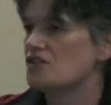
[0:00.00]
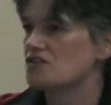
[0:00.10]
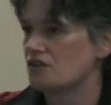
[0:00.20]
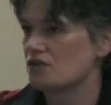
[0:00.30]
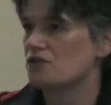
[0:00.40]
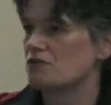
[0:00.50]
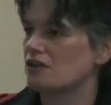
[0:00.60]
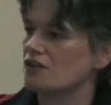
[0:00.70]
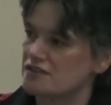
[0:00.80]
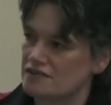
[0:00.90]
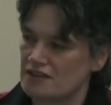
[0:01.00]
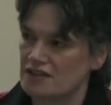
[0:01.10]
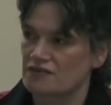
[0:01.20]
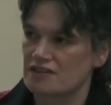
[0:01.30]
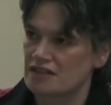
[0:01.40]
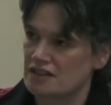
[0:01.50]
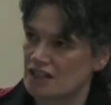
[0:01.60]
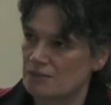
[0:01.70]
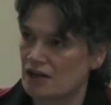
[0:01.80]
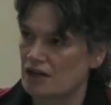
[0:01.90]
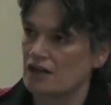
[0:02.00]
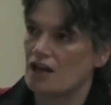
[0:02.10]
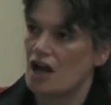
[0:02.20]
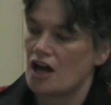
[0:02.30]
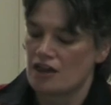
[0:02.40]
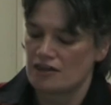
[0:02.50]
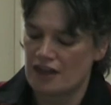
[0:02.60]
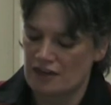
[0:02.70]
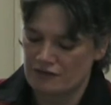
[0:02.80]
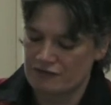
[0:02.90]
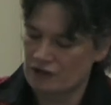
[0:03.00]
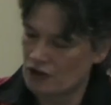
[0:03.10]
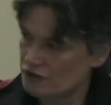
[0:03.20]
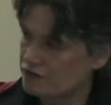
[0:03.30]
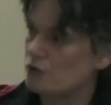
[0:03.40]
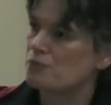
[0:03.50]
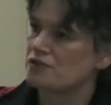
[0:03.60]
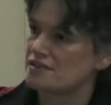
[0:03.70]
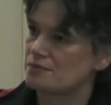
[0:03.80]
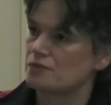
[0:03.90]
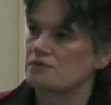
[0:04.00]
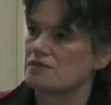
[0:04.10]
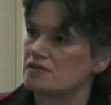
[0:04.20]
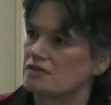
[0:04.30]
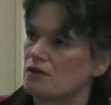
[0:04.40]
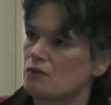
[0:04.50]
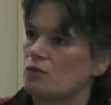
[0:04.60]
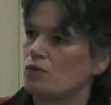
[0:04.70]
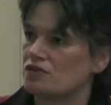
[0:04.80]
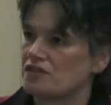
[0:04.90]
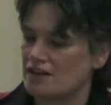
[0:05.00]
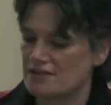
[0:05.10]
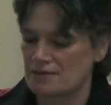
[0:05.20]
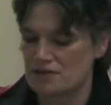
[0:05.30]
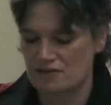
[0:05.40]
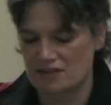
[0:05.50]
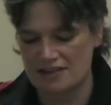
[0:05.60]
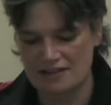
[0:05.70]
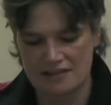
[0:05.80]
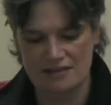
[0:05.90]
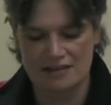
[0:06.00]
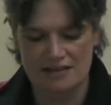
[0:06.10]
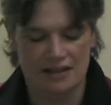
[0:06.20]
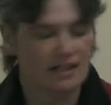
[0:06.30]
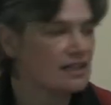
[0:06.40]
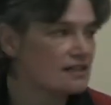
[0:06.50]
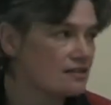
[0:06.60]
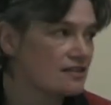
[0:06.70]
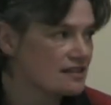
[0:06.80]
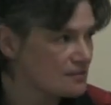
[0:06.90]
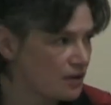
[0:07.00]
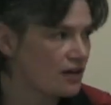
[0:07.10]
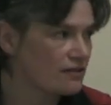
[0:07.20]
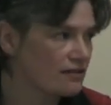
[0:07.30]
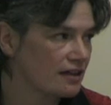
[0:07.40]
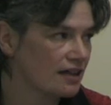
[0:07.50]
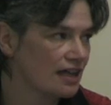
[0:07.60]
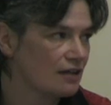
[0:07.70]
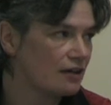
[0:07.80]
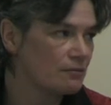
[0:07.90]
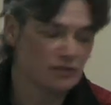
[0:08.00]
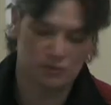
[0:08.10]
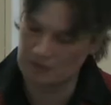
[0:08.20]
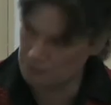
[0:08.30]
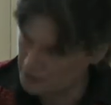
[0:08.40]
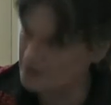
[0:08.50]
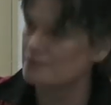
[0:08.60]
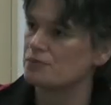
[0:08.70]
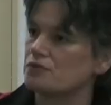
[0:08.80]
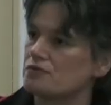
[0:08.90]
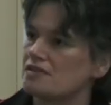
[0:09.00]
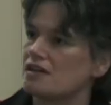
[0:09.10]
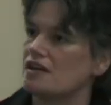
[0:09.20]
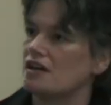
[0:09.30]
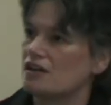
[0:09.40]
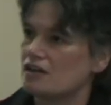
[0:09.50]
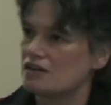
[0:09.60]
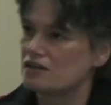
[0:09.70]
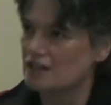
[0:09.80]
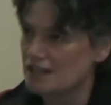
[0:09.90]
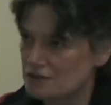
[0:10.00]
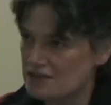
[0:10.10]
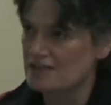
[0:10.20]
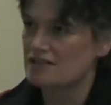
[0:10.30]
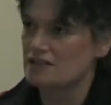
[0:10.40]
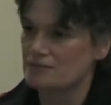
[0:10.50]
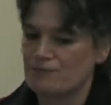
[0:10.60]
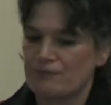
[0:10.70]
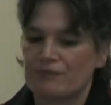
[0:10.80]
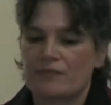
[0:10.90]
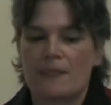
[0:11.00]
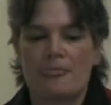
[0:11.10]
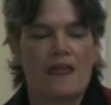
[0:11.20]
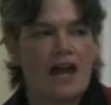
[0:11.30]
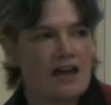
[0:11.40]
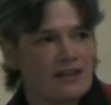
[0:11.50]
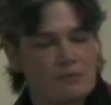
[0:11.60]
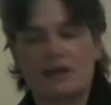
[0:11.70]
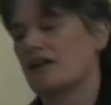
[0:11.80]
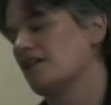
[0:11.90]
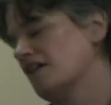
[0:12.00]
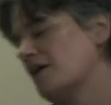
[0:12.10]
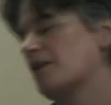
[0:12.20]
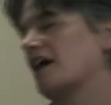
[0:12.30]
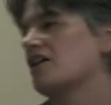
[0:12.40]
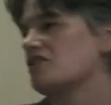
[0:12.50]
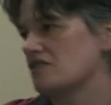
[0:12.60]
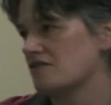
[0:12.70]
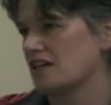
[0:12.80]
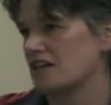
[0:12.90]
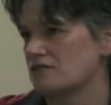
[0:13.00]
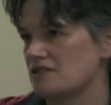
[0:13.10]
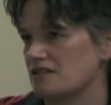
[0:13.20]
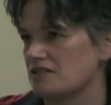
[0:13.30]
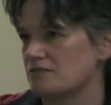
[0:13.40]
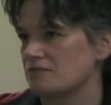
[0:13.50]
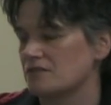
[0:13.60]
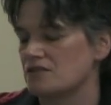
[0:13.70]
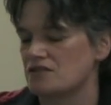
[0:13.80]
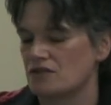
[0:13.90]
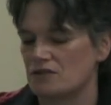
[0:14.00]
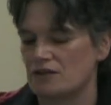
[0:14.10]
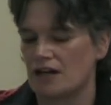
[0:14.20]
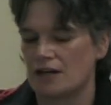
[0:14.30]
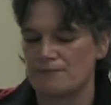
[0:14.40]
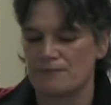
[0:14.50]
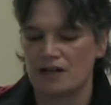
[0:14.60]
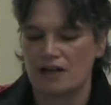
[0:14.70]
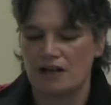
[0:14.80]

So there are lots of things for us to think about that flow from principles. We want to have some sort of consistency, I guess. This is my thinking anyway, between principles, the legal system, and the, the application of that legal system. So, um,